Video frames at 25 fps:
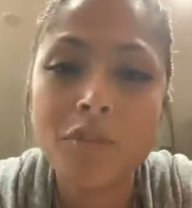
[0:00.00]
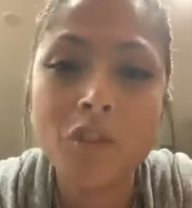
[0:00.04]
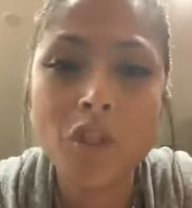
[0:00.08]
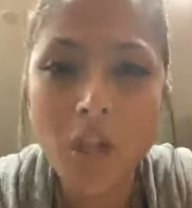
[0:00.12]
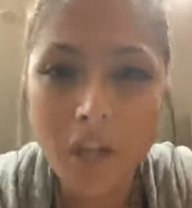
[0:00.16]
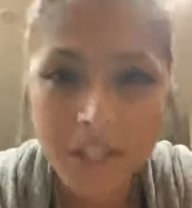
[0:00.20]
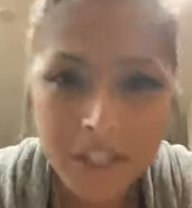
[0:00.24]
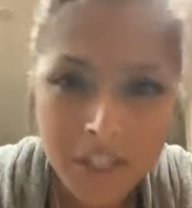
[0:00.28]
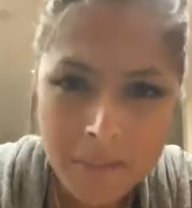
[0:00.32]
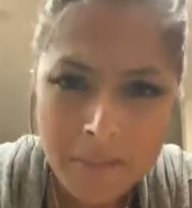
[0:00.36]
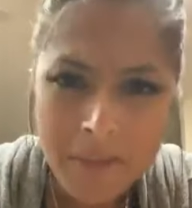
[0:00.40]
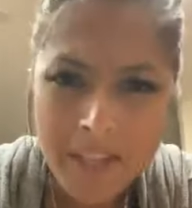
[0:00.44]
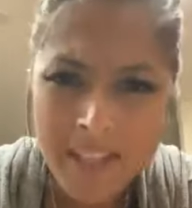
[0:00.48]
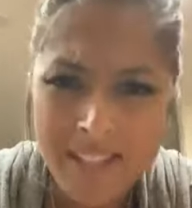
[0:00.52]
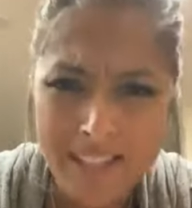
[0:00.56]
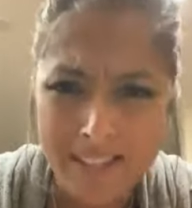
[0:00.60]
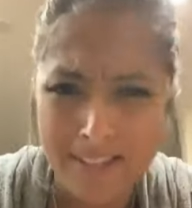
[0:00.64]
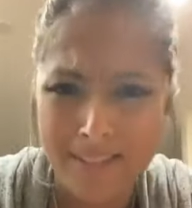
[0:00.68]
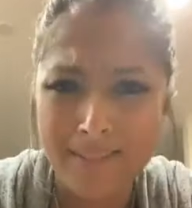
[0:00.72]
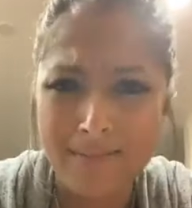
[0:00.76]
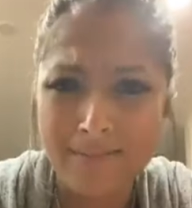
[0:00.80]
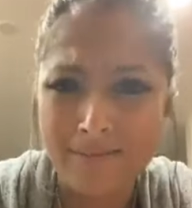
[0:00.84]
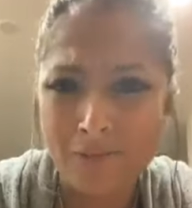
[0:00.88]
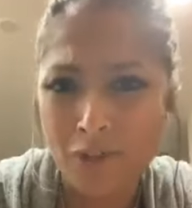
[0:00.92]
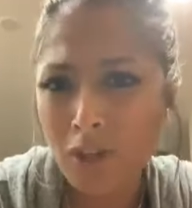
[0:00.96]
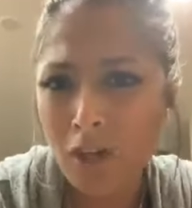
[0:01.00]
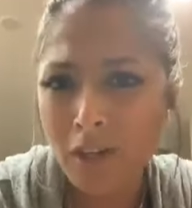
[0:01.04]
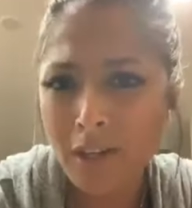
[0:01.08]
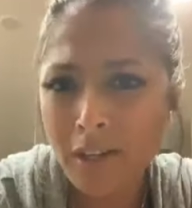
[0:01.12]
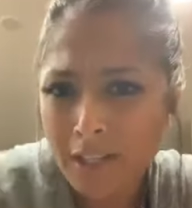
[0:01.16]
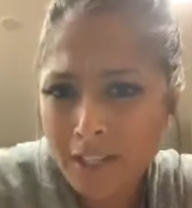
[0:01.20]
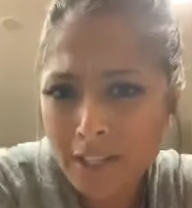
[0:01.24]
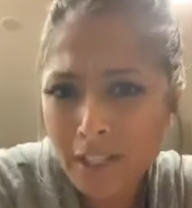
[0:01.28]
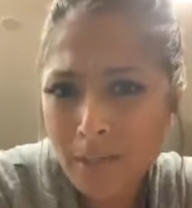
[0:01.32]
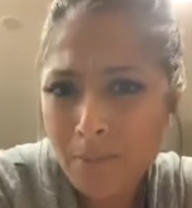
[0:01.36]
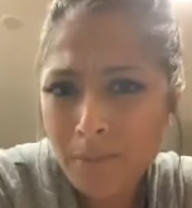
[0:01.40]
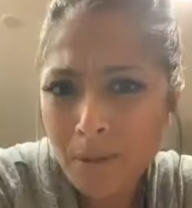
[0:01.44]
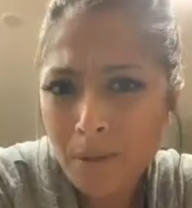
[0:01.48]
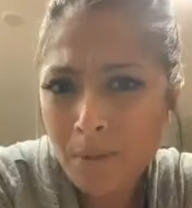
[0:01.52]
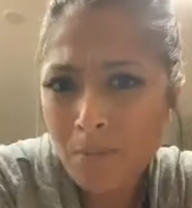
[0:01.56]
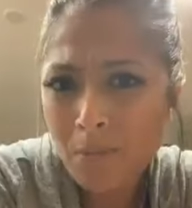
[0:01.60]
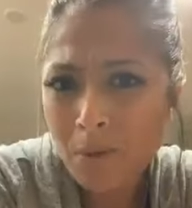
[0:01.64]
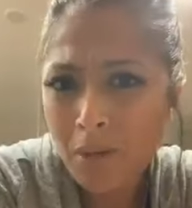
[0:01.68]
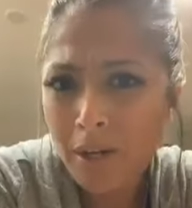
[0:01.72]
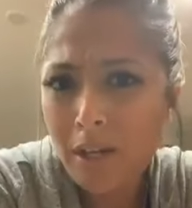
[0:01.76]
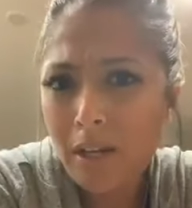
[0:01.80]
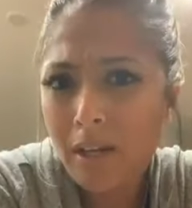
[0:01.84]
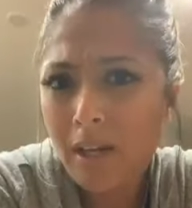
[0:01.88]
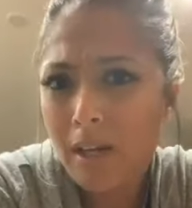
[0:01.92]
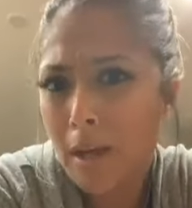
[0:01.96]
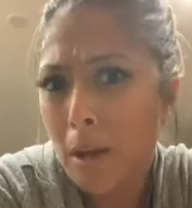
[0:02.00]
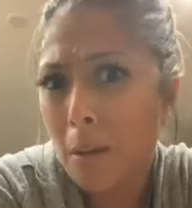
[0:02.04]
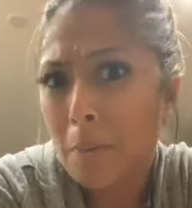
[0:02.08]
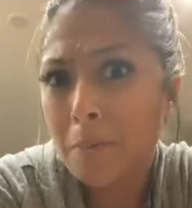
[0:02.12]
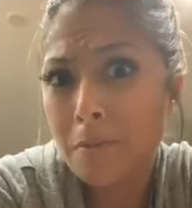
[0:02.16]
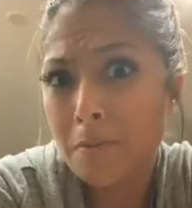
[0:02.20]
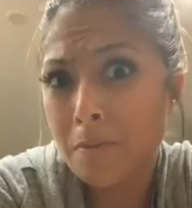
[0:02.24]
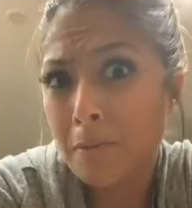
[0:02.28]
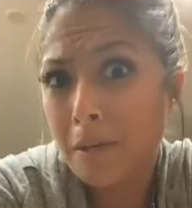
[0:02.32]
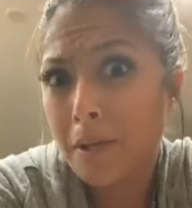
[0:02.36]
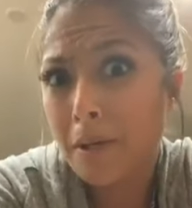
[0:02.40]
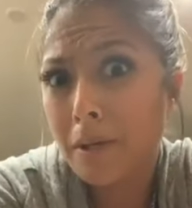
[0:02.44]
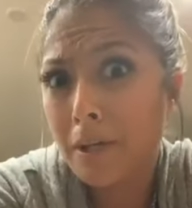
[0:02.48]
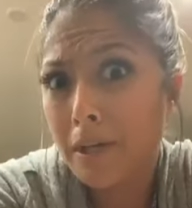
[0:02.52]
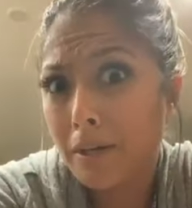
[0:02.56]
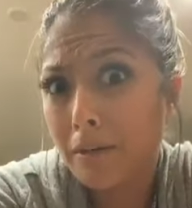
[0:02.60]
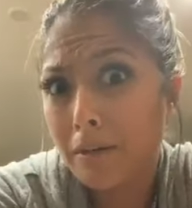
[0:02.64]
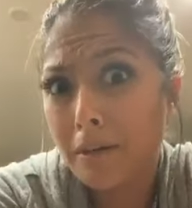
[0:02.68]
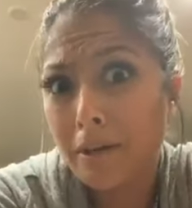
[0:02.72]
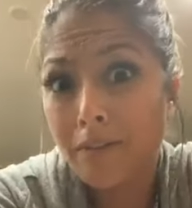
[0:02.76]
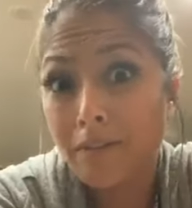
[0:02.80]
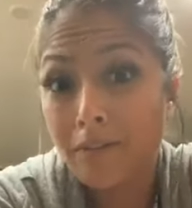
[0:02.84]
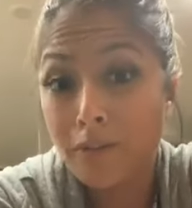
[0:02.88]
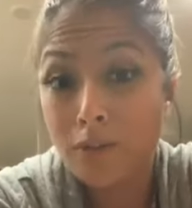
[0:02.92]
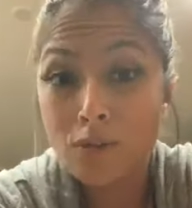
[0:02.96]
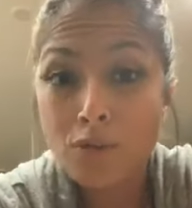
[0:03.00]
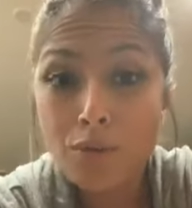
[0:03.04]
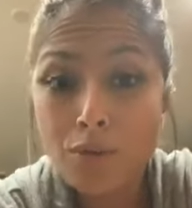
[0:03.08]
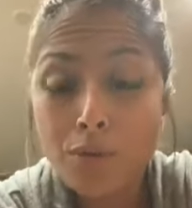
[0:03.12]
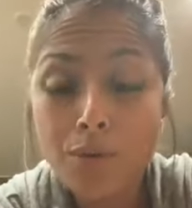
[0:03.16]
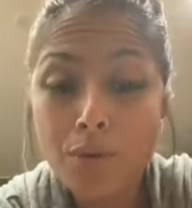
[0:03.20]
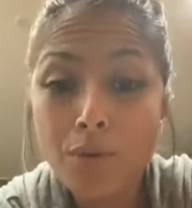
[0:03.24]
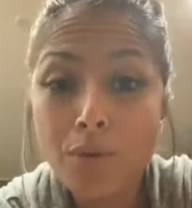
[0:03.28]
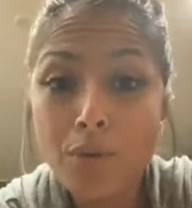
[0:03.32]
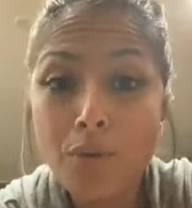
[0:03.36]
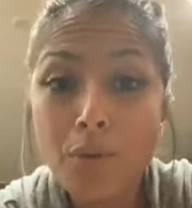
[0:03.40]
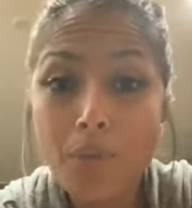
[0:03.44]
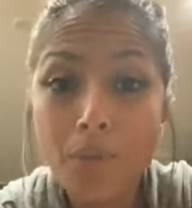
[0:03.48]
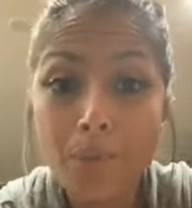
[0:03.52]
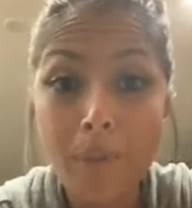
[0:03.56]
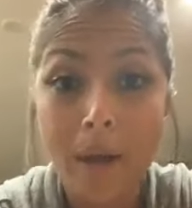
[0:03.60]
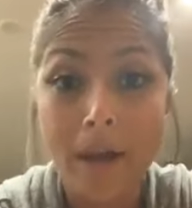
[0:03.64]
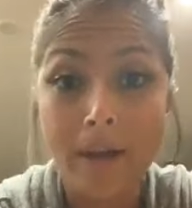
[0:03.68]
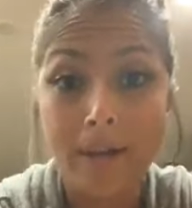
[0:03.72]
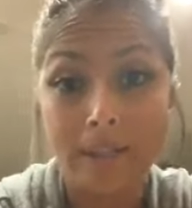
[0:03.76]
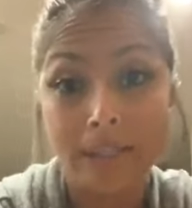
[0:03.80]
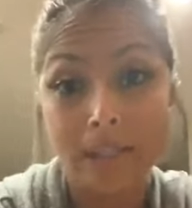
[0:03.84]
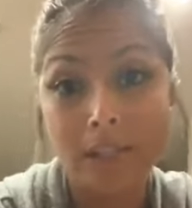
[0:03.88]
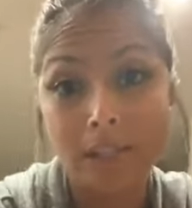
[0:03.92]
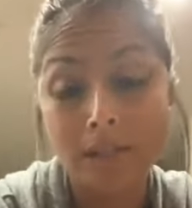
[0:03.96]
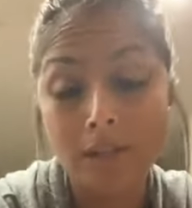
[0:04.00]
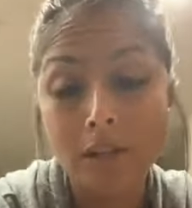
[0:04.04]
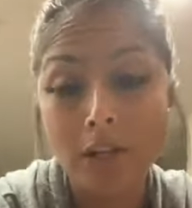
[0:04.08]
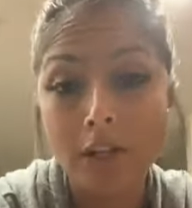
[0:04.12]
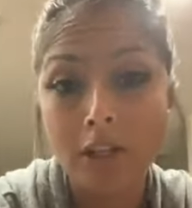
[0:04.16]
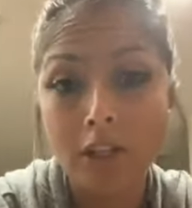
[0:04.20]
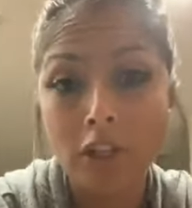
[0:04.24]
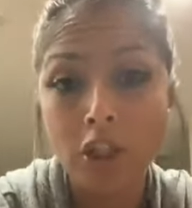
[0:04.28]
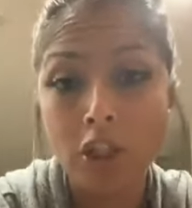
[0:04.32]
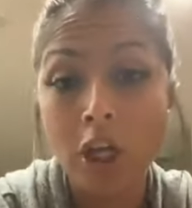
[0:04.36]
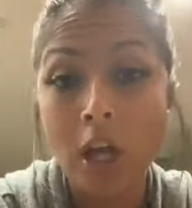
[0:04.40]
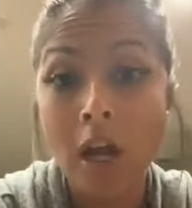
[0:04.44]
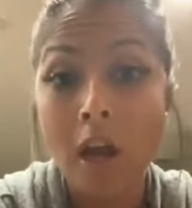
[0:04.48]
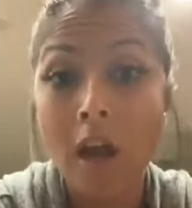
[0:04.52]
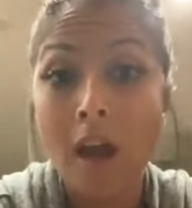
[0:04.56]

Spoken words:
John's amazing. John gets up in the morning, he helps Peter get ready for school, packs his lunch.